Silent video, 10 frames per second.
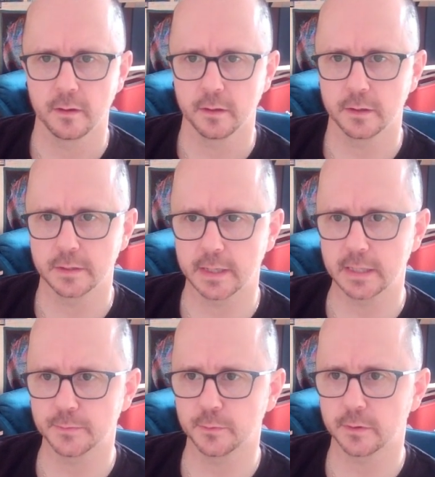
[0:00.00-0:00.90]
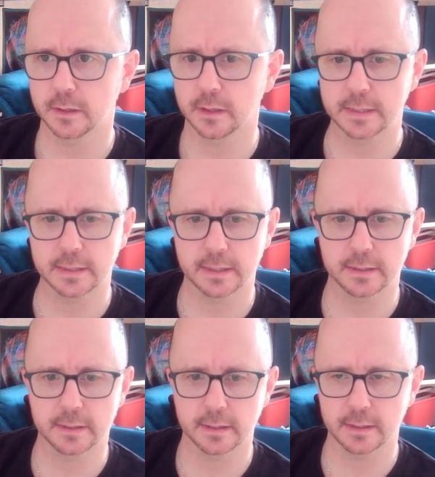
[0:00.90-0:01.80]
Contains more in classic
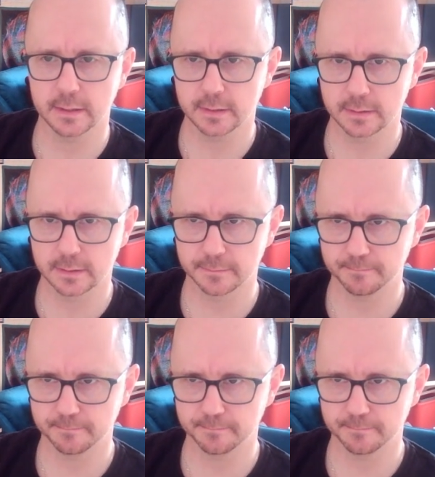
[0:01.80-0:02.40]
dunnies.